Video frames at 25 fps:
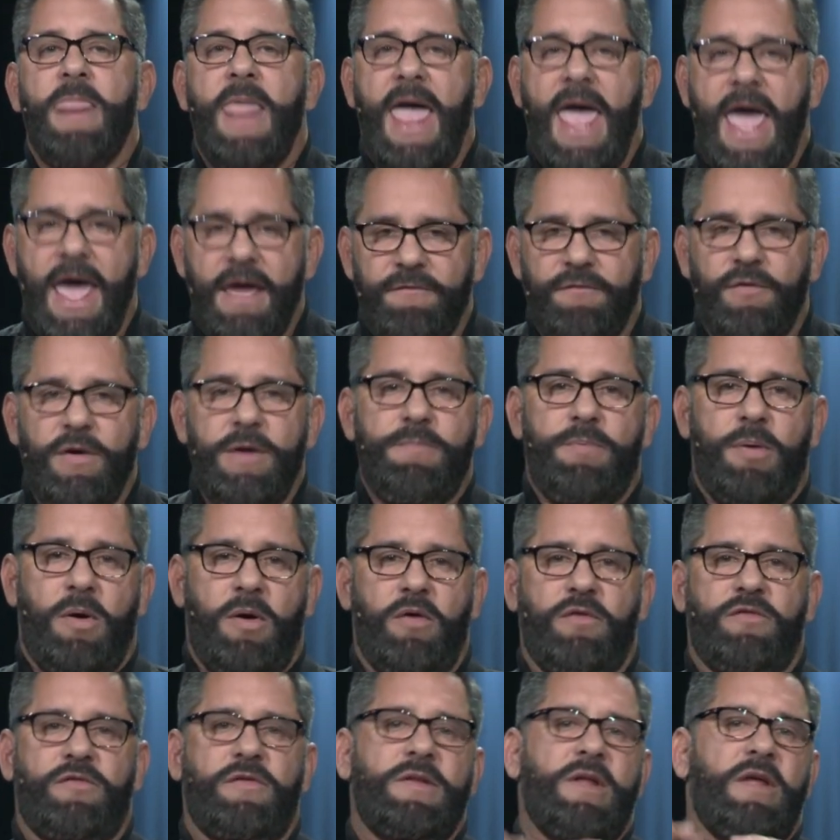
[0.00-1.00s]
Every
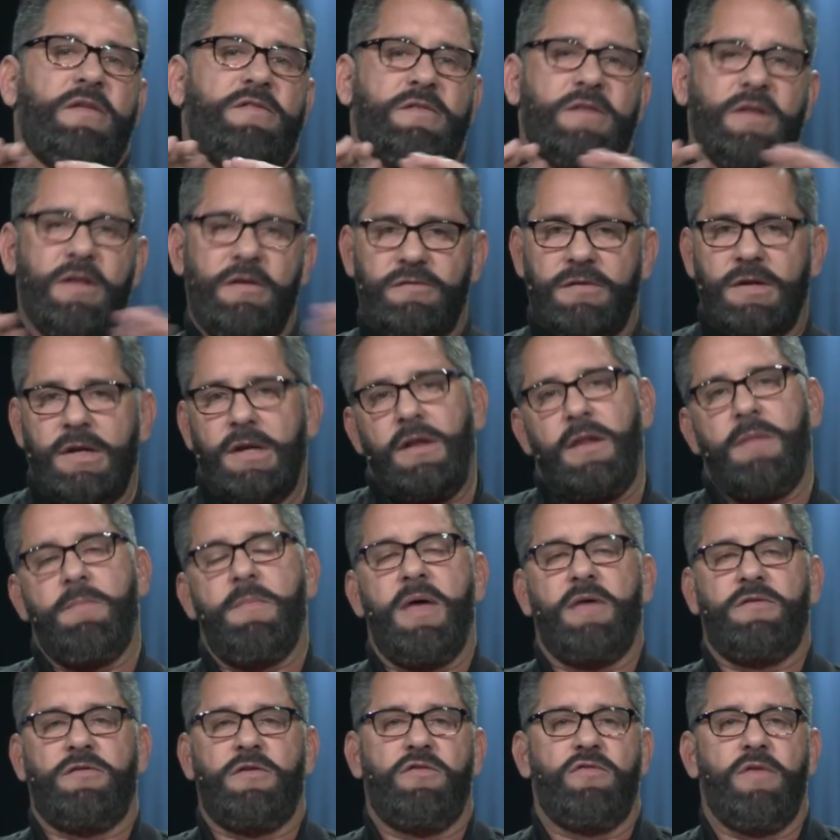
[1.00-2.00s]
person that's listening to the
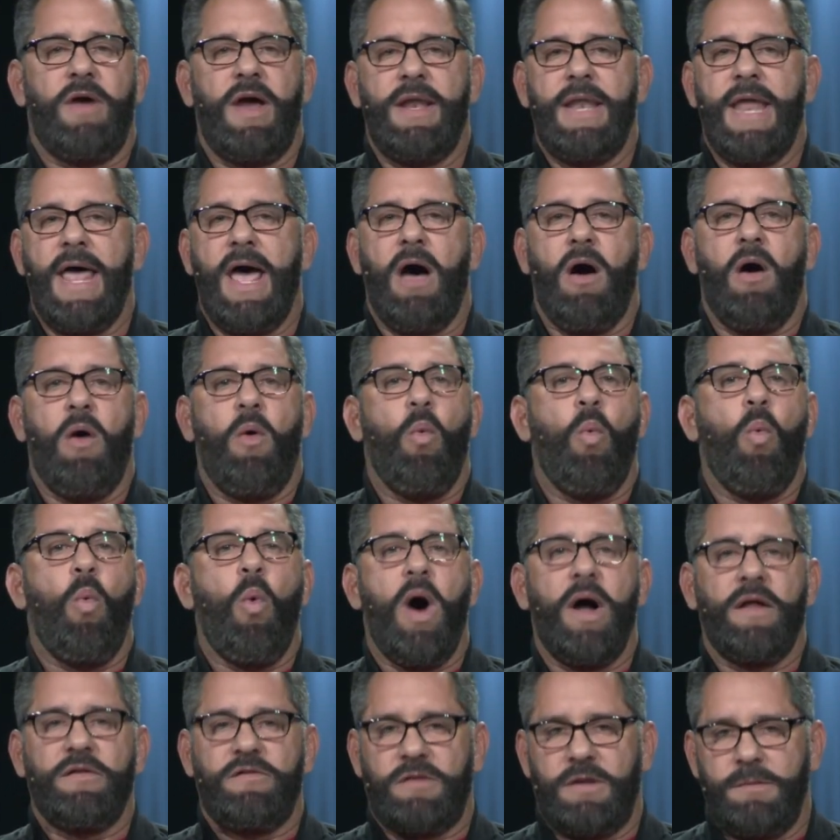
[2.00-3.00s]
message right now
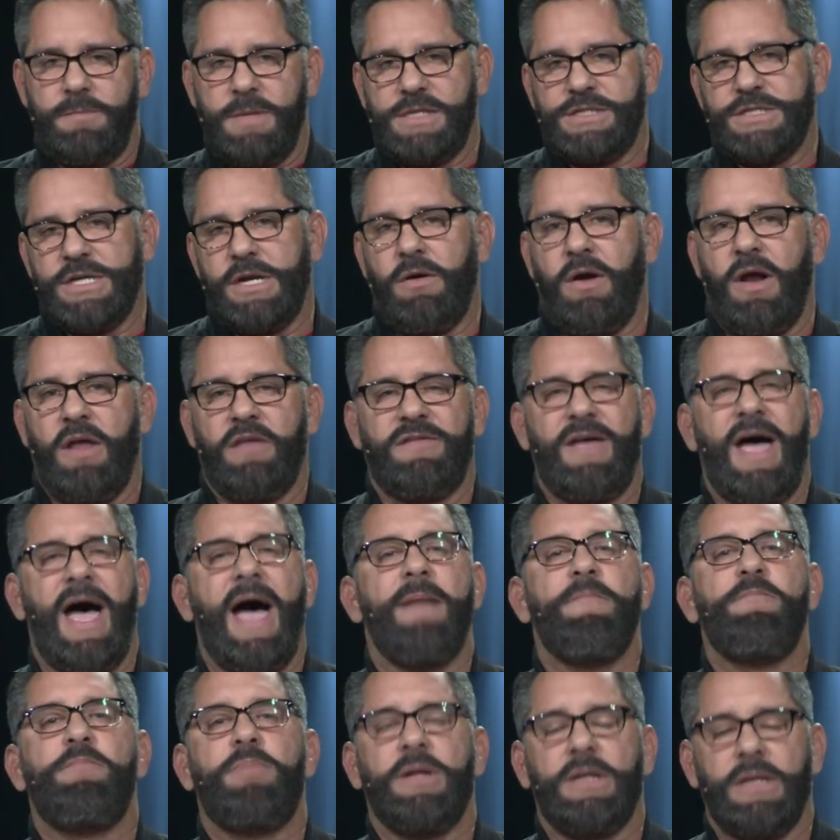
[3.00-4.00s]
wants to be generous.
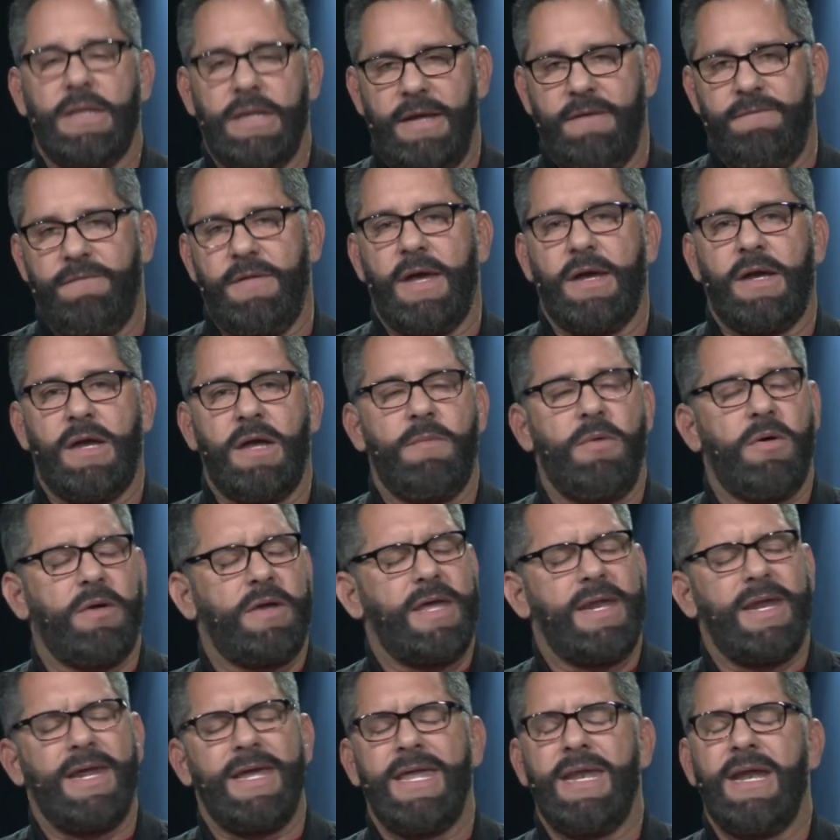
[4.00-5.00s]
I believe that. Come on,
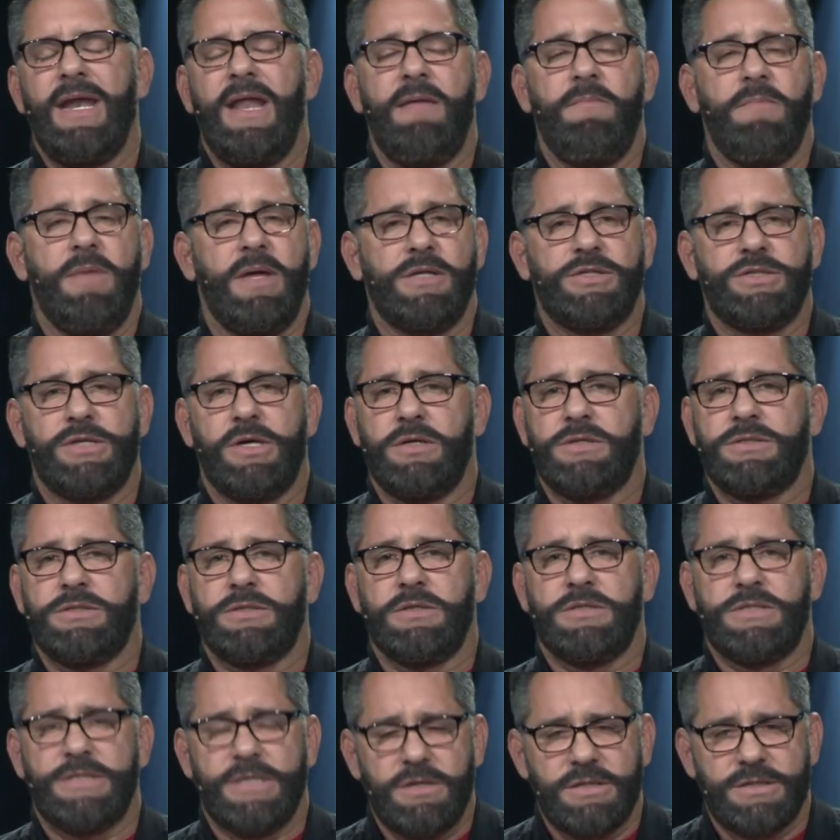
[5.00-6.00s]
can I get an amen, church?
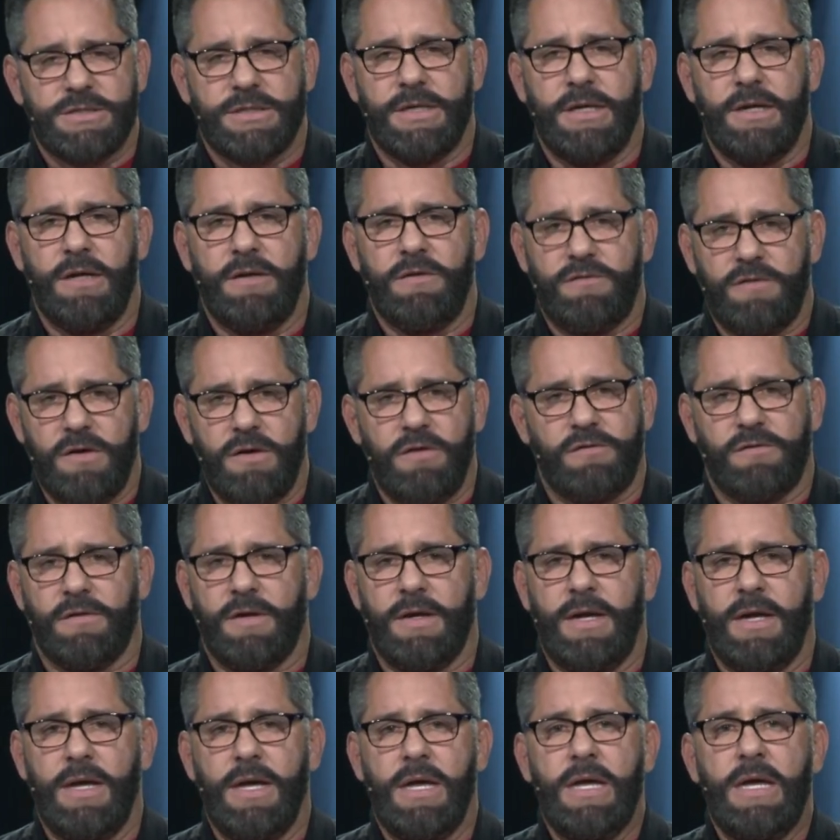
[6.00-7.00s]
Seriously, seriously.
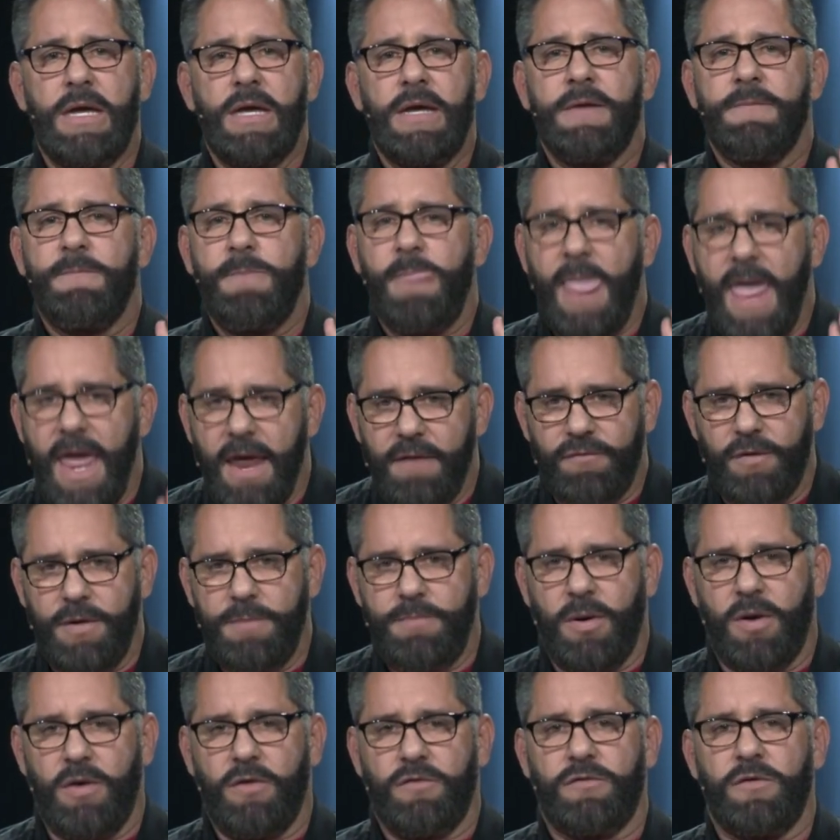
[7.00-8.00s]
Every
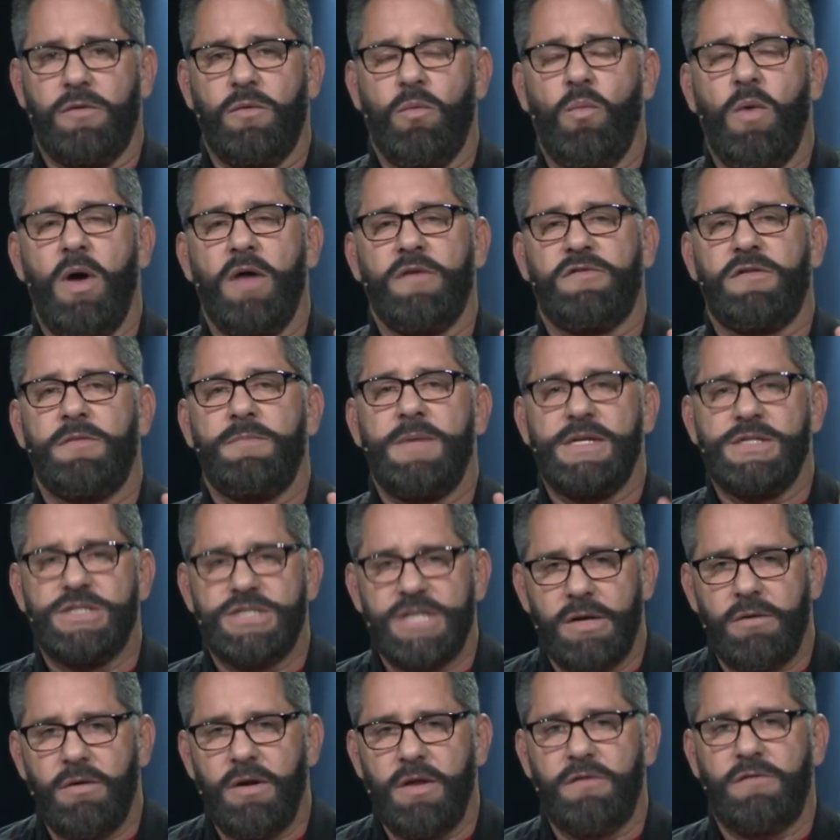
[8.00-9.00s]
person wants to be
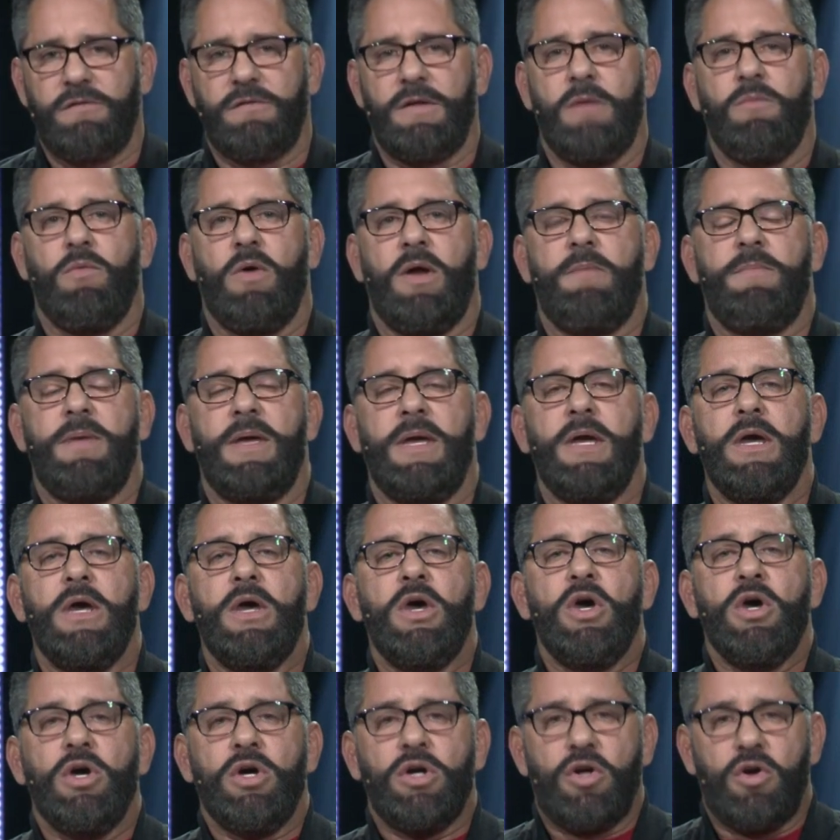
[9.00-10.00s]
generous. They want to be
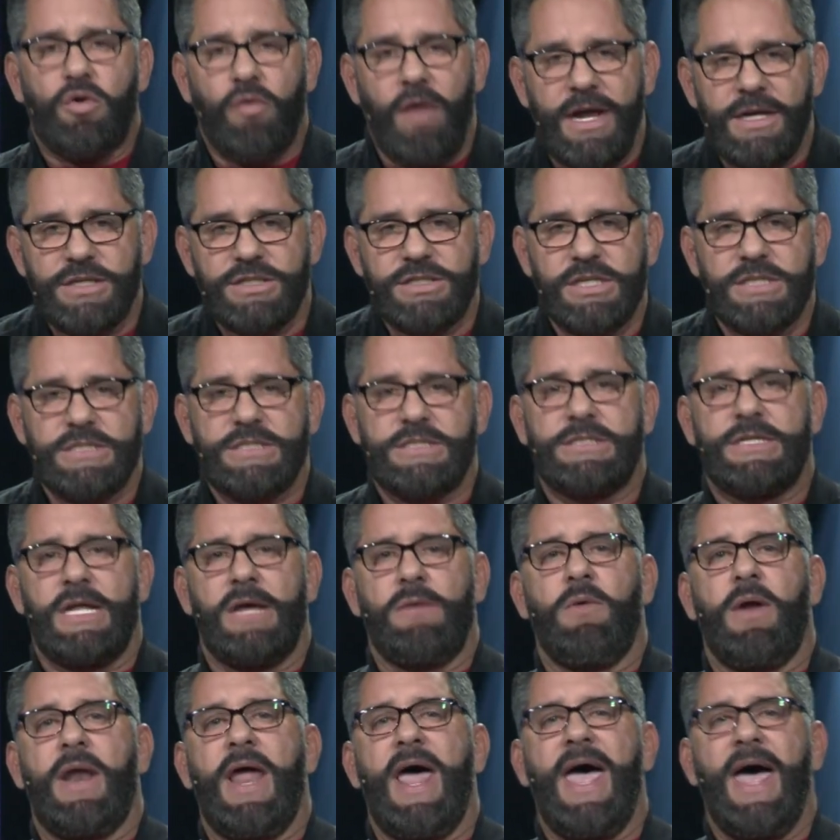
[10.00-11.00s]
gracious. They
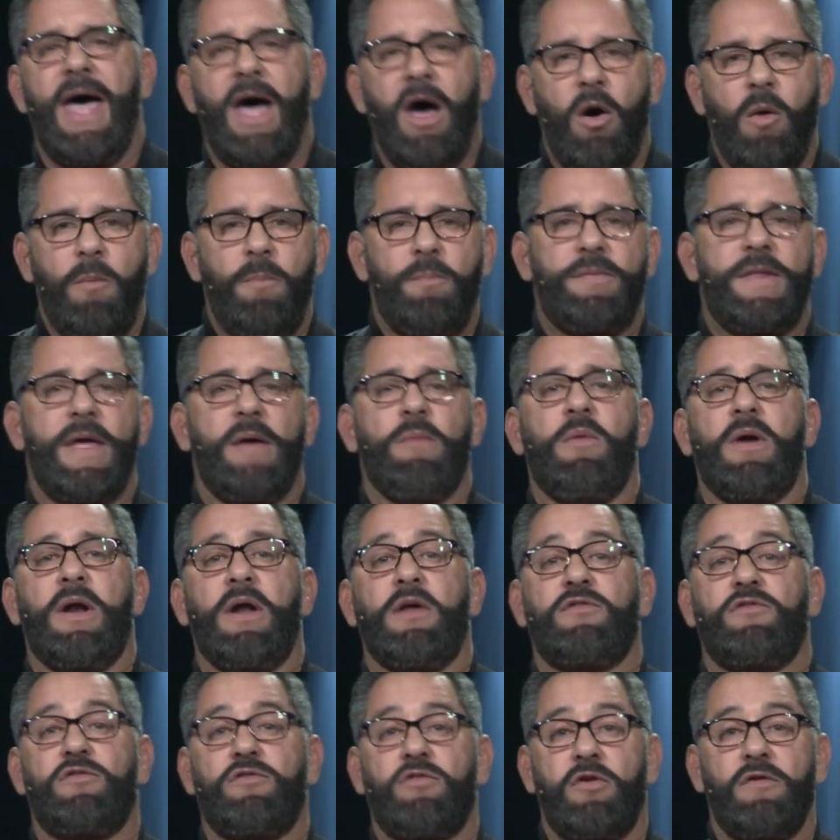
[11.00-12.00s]
want to help. They want
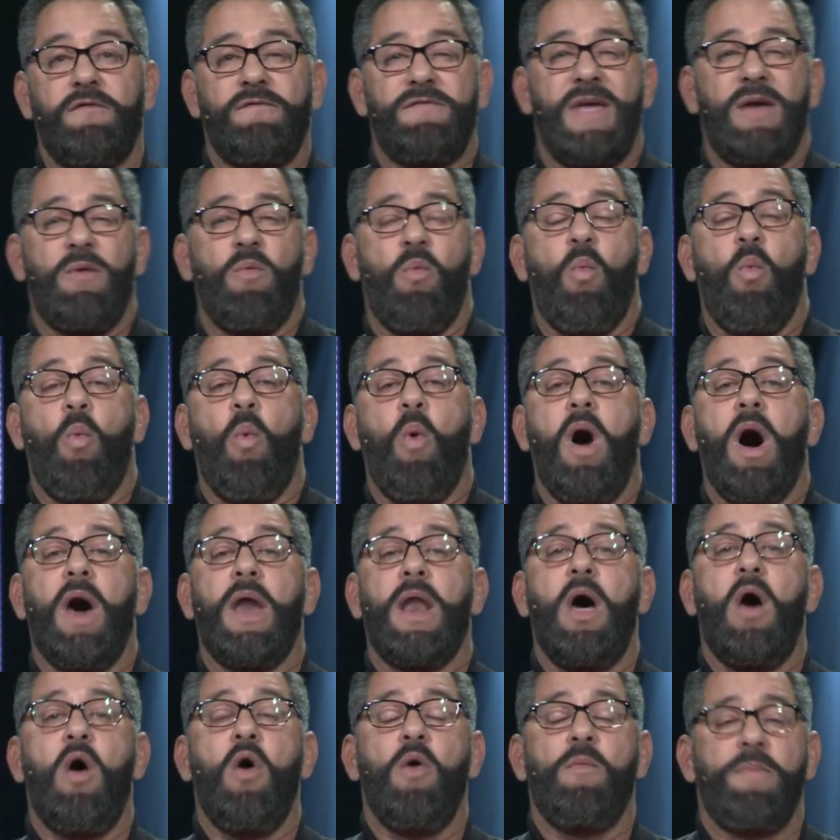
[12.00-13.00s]
to serve. They want
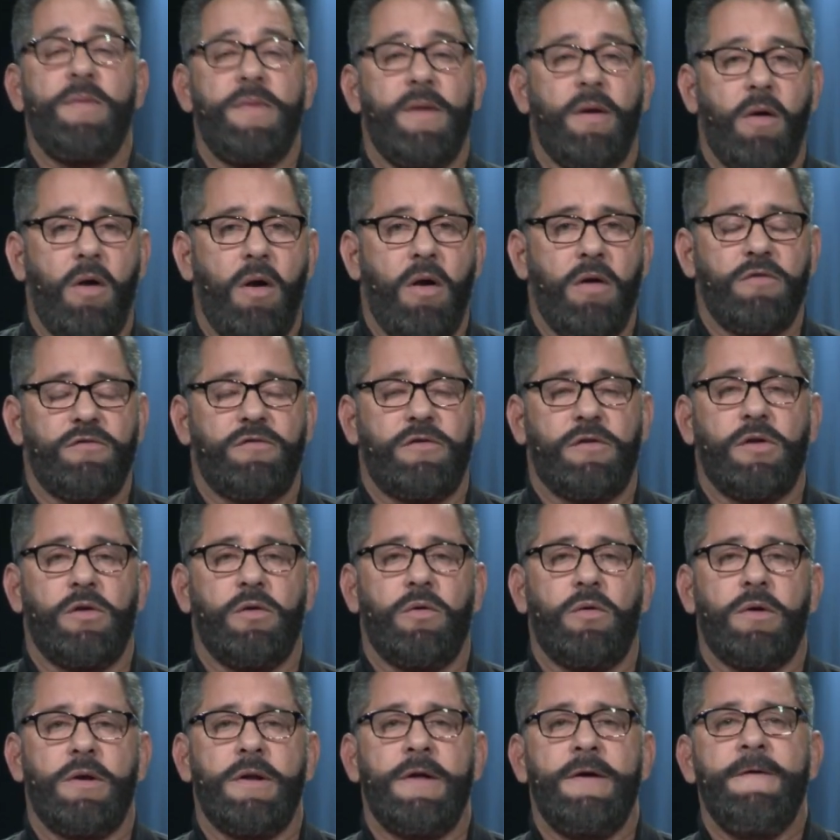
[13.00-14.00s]
to open their hearts to the
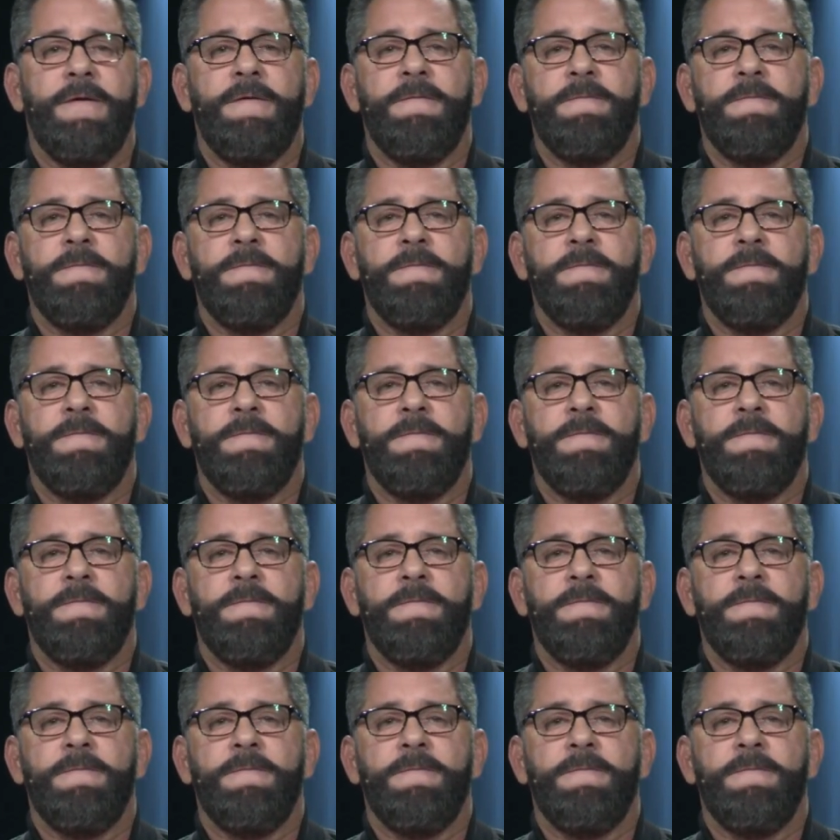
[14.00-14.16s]
Lord.